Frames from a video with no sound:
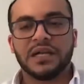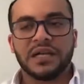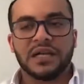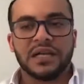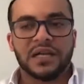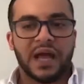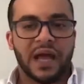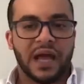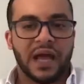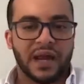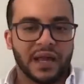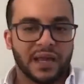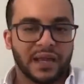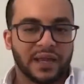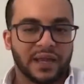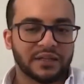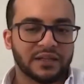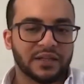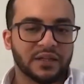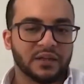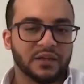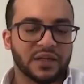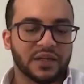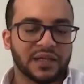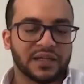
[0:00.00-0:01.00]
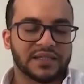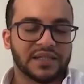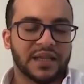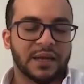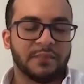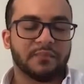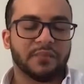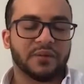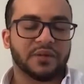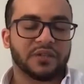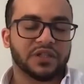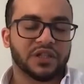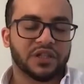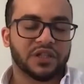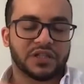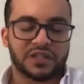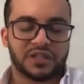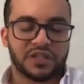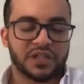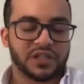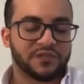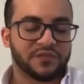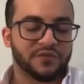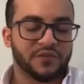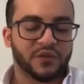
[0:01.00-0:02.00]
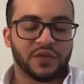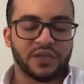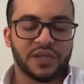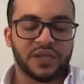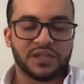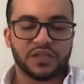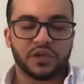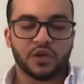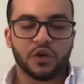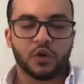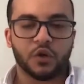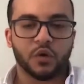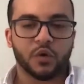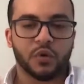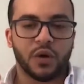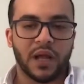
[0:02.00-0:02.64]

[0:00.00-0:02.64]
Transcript: And I can tell you example, just a few days ago,